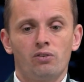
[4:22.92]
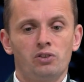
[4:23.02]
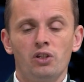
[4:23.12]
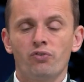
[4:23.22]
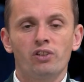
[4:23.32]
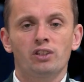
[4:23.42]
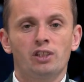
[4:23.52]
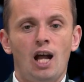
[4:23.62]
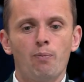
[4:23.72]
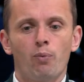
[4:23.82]
different
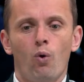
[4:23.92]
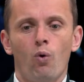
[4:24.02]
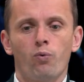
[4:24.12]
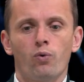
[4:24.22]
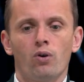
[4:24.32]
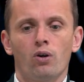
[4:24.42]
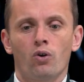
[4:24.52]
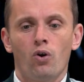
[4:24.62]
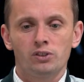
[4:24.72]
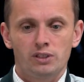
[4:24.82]
type of
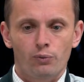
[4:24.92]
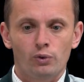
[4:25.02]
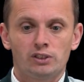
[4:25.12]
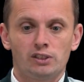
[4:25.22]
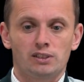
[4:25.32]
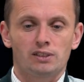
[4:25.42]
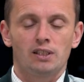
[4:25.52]
consequences.